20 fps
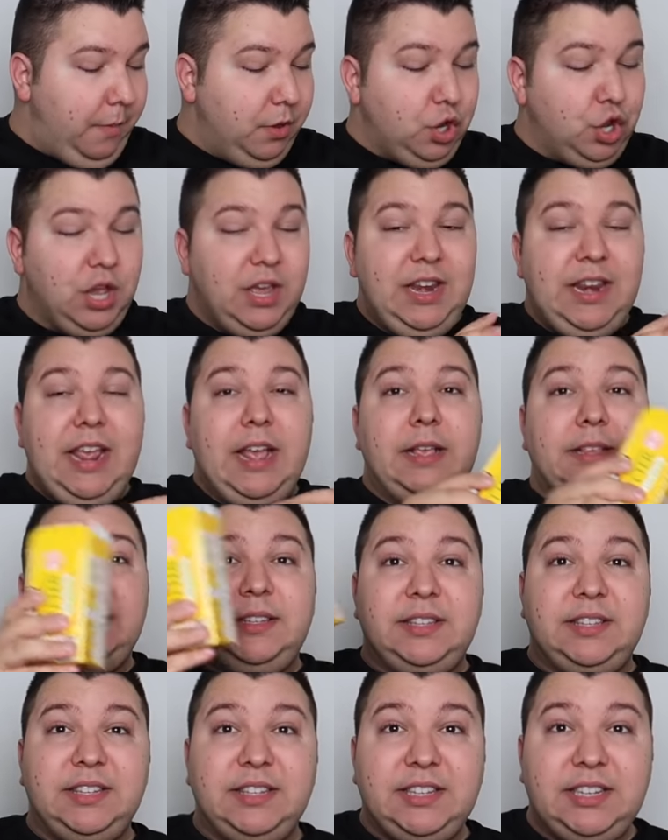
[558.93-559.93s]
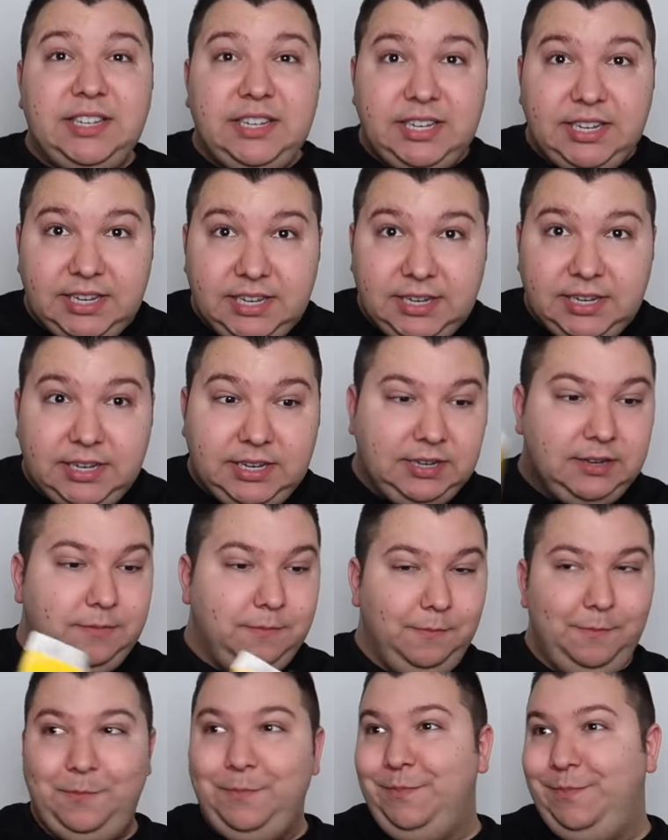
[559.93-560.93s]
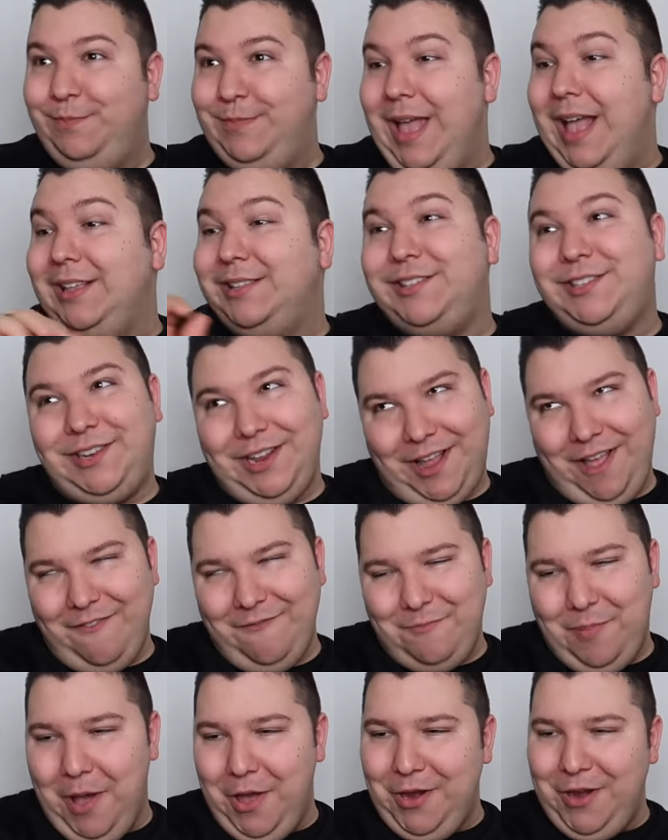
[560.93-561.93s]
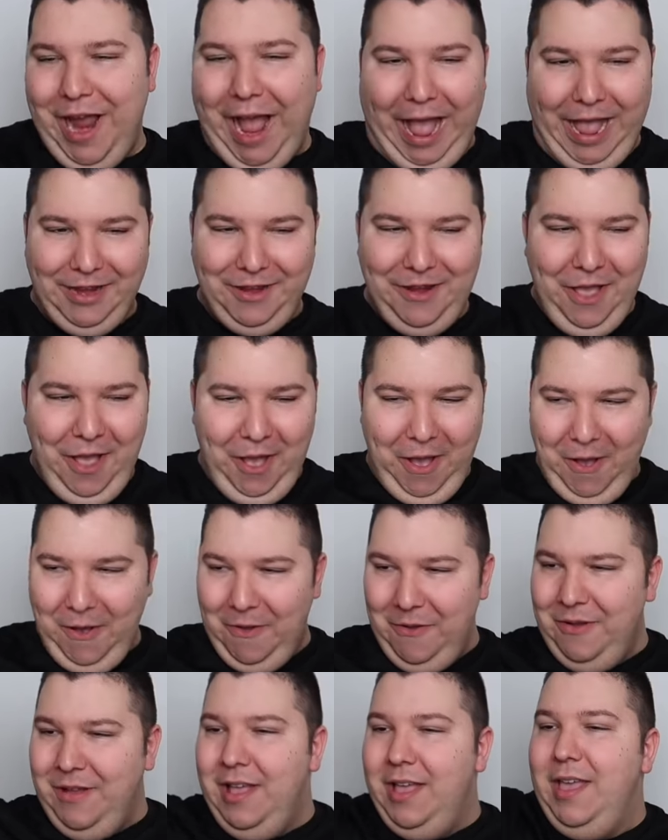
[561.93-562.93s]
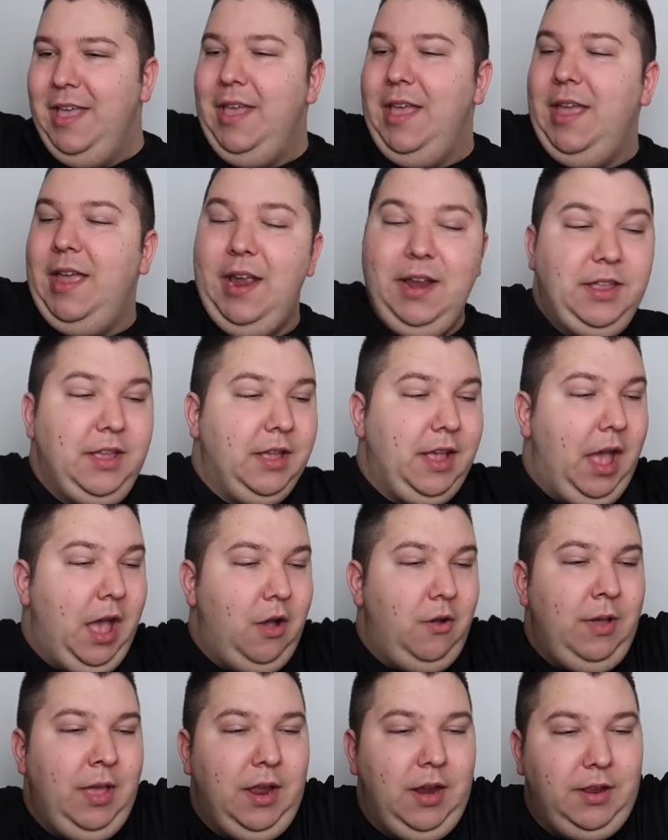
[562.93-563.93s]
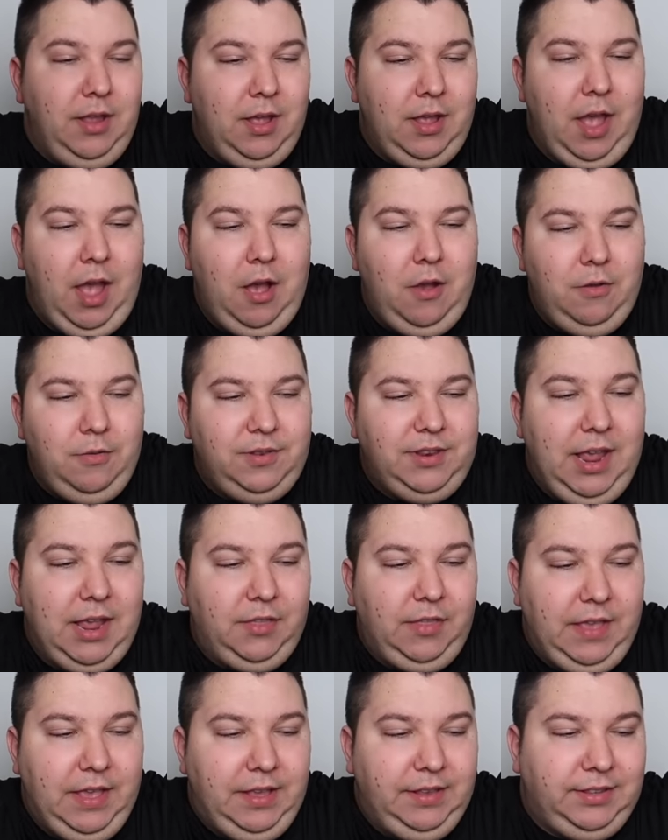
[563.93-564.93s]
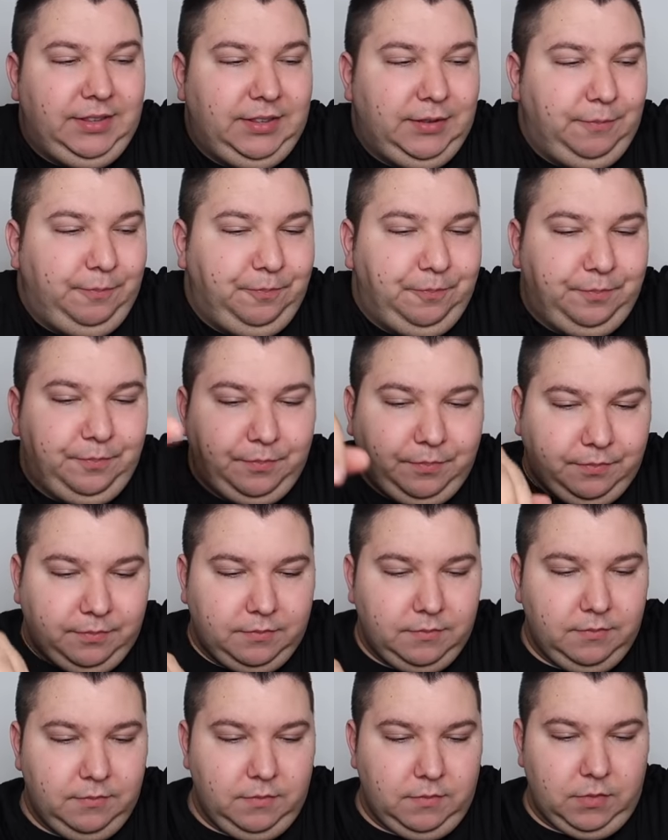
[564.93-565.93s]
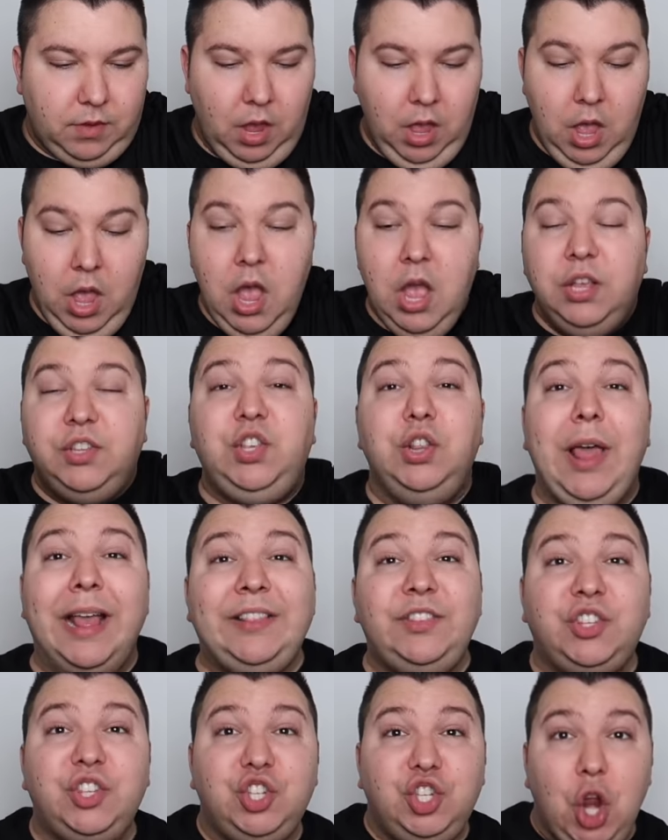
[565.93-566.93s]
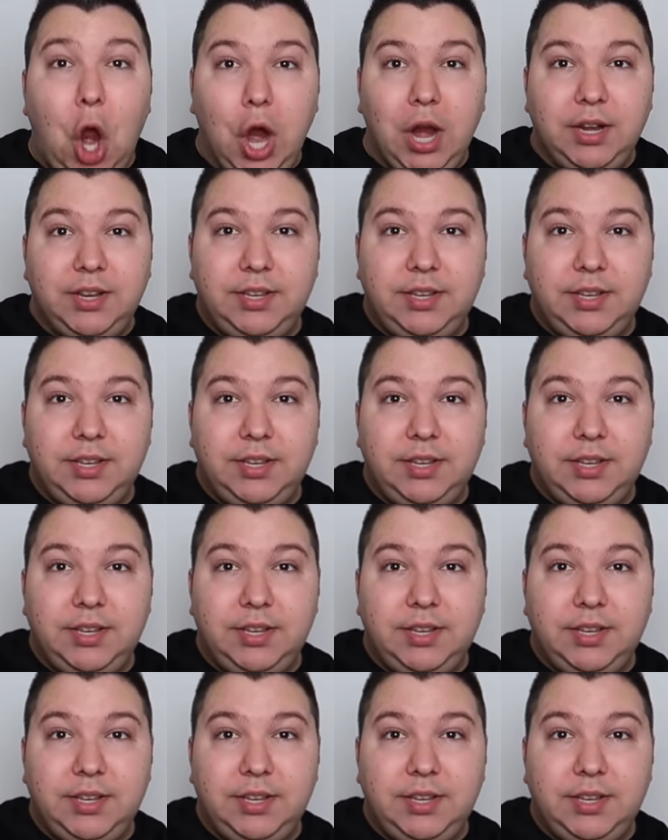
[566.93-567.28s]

you're gonna need to get my mind off things. A stick of butter, I know. Here you go. Here you go. Take these. So let's start.